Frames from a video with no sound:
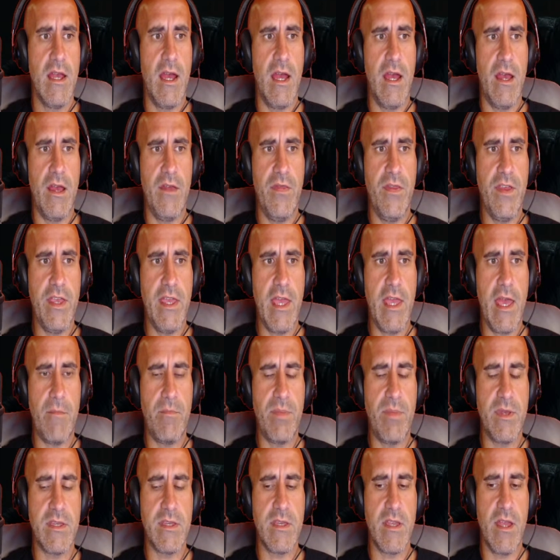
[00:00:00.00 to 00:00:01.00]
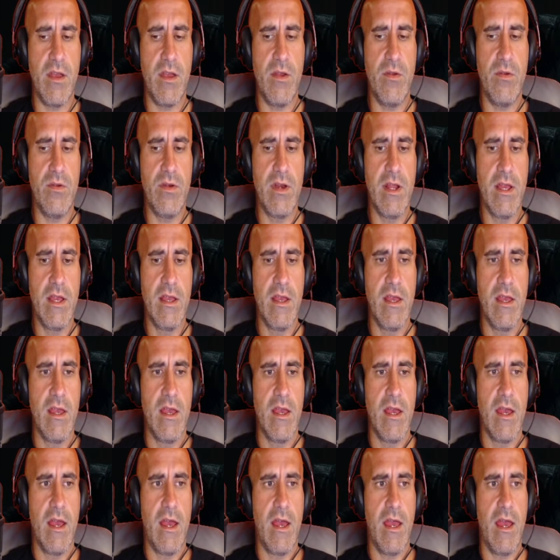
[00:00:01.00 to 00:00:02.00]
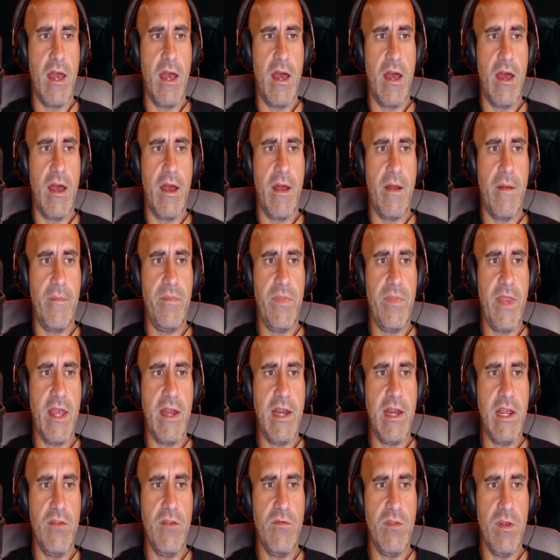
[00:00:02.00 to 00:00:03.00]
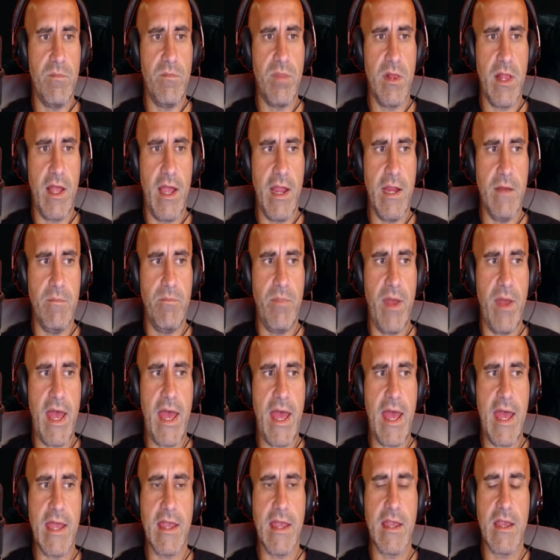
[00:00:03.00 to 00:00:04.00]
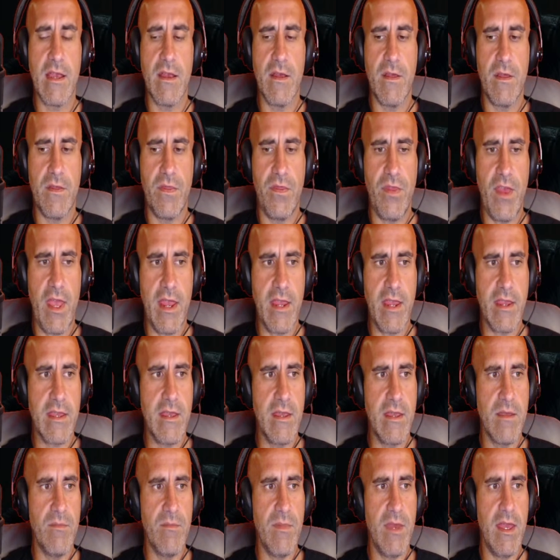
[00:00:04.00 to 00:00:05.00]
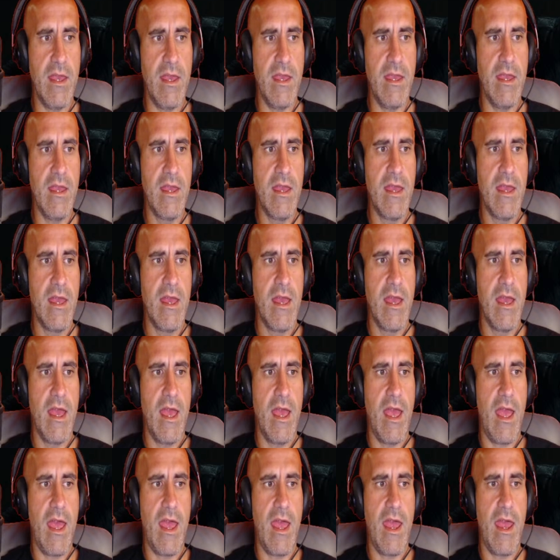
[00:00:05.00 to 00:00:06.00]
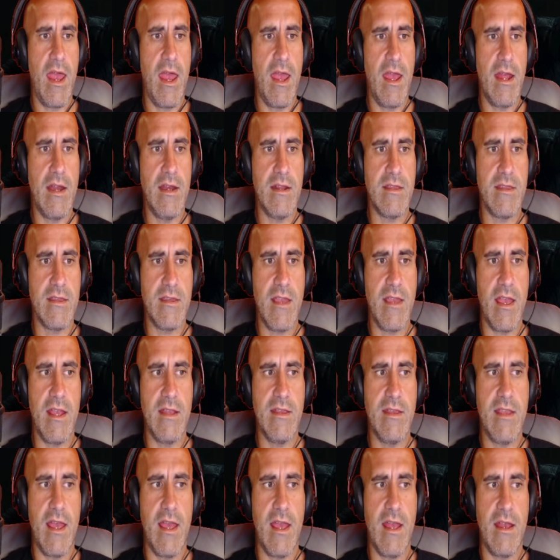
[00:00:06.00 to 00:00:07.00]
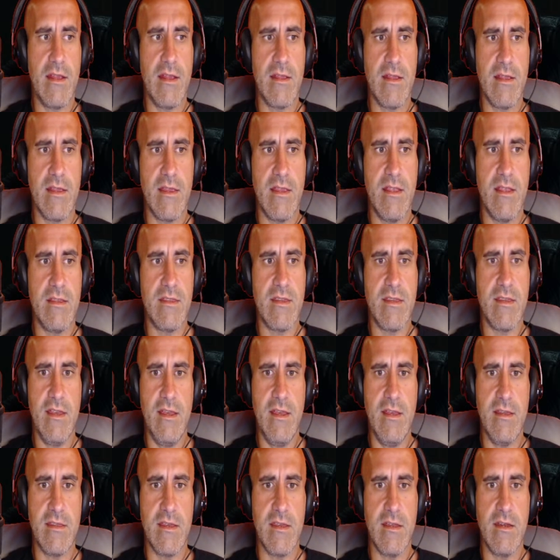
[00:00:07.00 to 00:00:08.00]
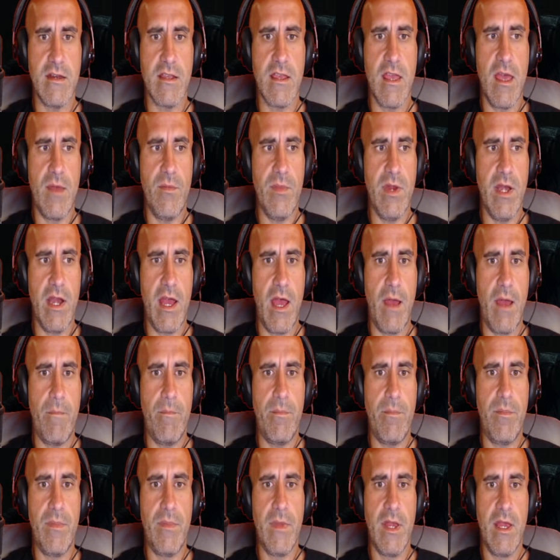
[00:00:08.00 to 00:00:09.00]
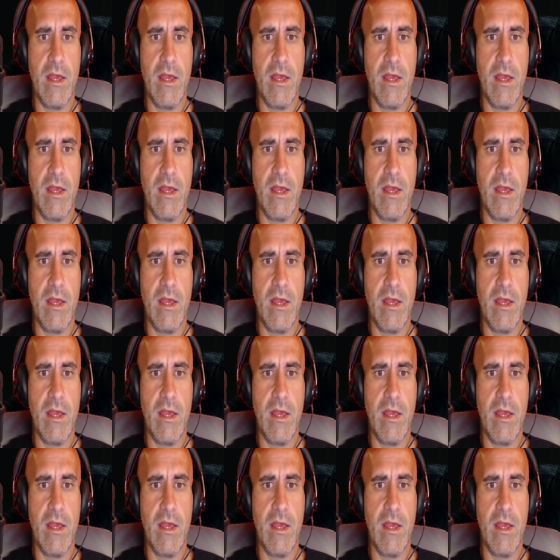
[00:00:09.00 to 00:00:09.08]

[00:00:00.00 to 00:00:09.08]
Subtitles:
the episode, and he replied back thanking me and said that this season coming up